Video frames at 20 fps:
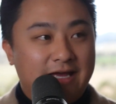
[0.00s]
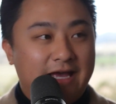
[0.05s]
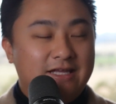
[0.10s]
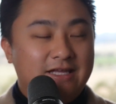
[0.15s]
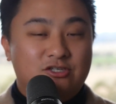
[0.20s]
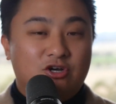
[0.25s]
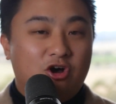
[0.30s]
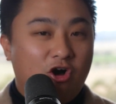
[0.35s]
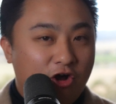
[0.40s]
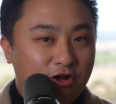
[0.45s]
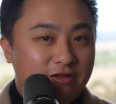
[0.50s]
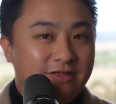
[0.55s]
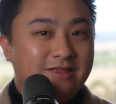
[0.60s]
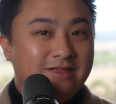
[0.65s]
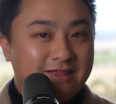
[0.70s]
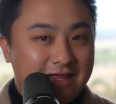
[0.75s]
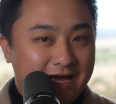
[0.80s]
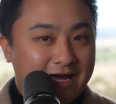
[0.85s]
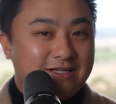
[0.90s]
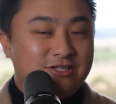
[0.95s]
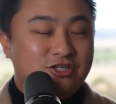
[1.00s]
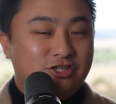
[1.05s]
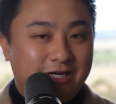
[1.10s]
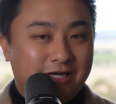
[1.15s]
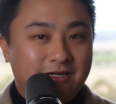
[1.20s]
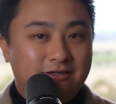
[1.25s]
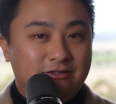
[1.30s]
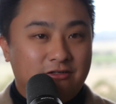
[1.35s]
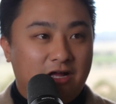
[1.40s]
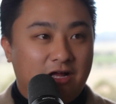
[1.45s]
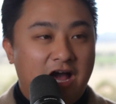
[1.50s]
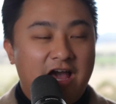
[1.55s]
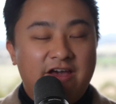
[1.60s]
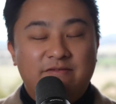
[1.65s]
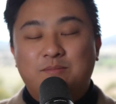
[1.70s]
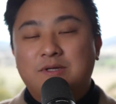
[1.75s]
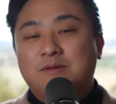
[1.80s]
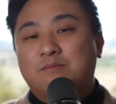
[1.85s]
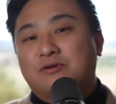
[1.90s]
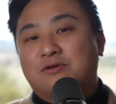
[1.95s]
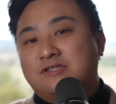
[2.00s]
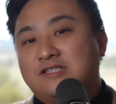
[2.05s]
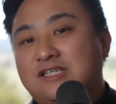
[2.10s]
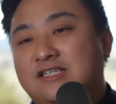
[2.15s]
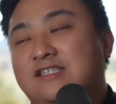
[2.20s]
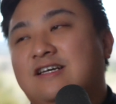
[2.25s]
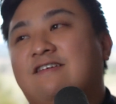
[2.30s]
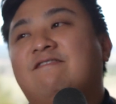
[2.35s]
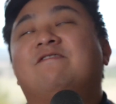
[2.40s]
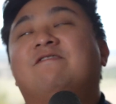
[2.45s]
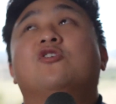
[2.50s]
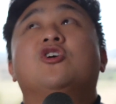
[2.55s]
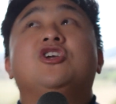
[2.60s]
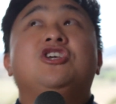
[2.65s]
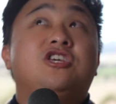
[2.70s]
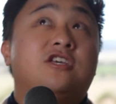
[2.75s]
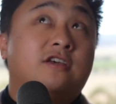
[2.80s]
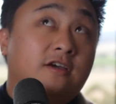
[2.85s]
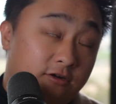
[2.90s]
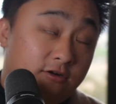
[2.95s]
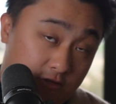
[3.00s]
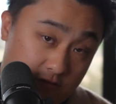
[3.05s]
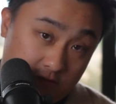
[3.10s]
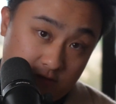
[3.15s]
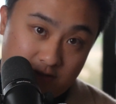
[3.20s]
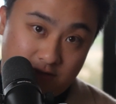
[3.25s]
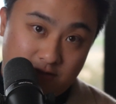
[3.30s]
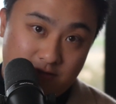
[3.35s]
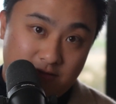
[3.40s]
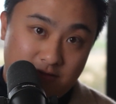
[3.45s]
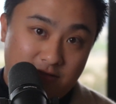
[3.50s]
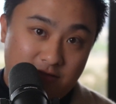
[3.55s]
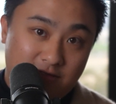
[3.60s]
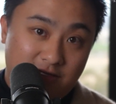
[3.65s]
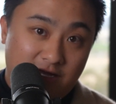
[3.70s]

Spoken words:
And on that channel, I've been predicting for years.